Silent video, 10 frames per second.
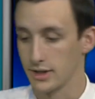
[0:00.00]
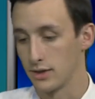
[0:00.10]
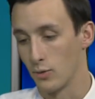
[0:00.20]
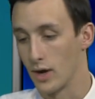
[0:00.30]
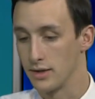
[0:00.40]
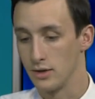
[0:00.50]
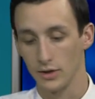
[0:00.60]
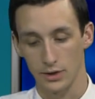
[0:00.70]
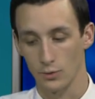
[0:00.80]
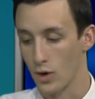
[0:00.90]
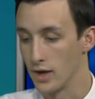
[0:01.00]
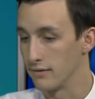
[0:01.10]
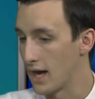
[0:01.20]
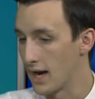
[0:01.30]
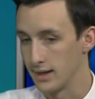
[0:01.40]
at the run, you look at the run
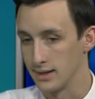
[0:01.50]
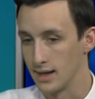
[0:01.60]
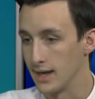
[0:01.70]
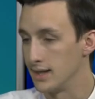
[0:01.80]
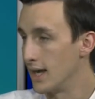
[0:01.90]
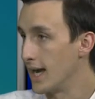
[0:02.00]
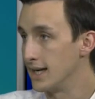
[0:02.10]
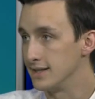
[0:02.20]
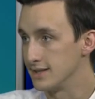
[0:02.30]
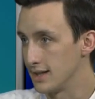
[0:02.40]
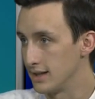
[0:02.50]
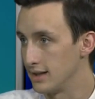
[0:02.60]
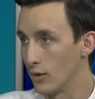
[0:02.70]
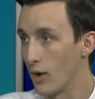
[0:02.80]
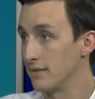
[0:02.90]
of that in the in the '80s, and
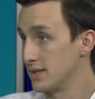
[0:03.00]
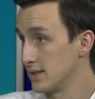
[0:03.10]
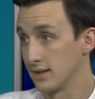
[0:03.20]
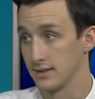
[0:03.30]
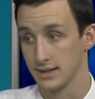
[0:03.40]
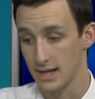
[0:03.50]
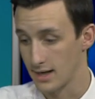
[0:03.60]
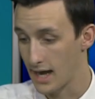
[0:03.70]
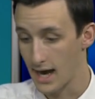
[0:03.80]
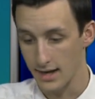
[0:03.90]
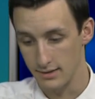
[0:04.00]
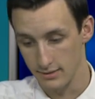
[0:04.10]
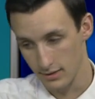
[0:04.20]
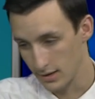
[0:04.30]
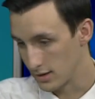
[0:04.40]
you know, obviously the Celtics had had
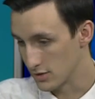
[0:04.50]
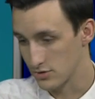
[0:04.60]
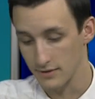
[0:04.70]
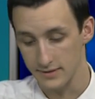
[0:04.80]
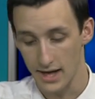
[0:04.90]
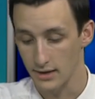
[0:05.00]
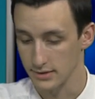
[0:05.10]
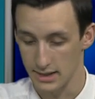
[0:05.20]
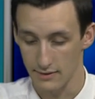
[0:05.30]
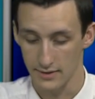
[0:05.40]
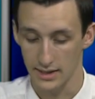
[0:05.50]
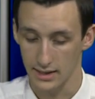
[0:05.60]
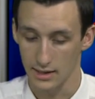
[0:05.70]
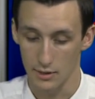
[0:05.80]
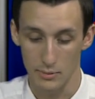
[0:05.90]
their string of titles and everything sure.
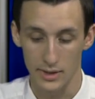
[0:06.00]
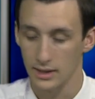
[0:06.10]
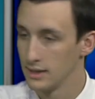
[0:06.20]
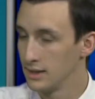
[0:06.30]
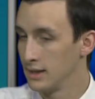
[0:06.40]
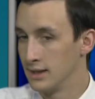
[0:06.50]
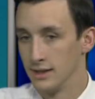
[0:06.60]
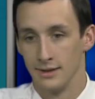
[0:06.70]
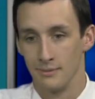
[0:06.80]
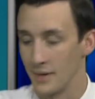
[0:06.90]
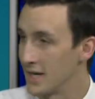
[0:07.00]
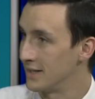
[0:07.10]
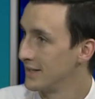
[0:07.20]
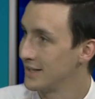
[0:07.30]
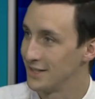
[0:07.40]
in there, but man,
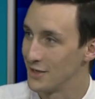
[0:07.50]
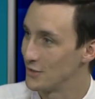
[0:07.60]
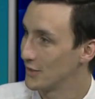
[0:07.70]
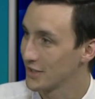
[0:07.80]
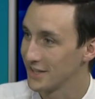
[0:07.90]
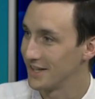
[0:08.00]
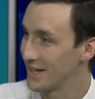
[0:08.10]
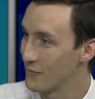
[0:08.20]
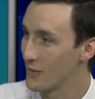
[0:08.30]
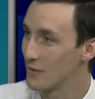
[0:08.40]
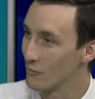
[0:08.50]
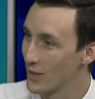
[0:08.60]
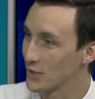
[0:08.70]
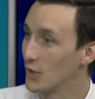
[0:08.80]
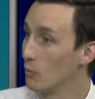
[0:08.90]
you know, you look at what, look at what,
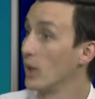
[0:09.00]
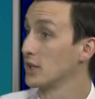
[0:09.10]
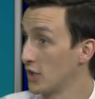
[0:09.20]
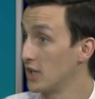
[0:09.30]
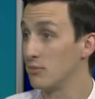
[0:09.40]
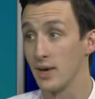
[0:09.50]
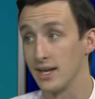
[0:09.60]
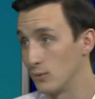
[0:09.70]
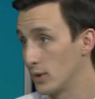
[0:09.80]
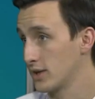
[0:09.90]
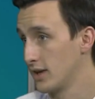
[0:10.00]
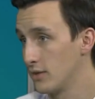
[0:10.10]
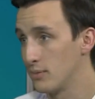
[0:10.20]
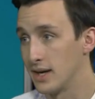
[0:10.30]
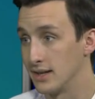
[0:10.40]
could, what could, have been, what, what could, could
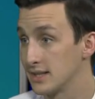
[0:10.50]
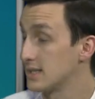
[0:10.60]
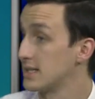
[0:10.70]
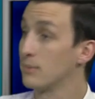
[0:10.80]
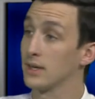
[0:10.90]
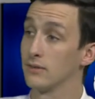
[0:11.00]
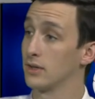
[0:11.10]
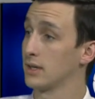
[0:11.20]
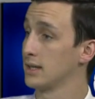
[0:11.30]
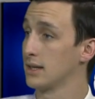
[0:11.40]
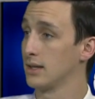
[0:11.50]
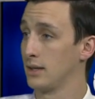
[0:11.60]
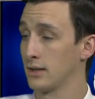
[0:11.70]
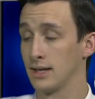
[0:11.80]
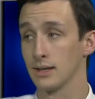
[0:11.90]
have been. been. It's the same thing of looking at the
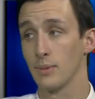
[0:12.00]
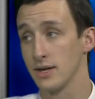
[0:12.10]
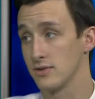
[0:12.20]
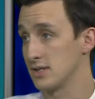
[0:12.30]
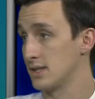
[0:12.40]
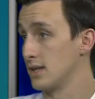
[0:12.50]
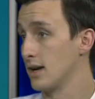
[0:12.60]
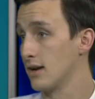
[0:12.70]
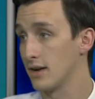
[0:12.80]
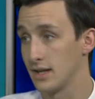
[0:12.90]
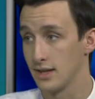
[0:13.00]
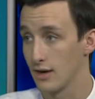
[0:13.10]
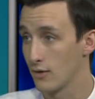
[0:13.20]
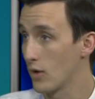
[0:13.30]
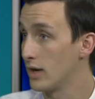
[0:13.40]
looking at the Patriots in their yep. in
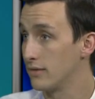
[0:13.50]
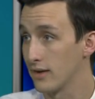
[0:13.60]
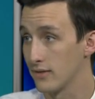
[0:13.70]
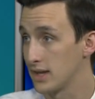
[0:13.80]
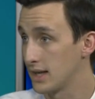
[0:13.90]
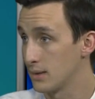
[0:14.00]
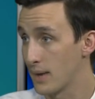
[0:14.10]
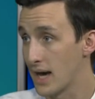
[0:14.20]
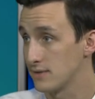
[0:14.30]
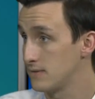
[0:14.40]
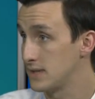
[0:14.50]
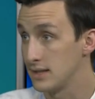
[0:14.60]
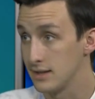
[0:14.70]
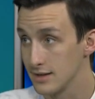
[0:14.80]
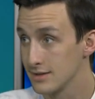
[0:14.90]
their run of everything in the yep. past
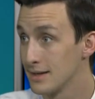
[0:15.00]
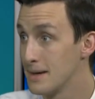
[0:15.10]
15 years.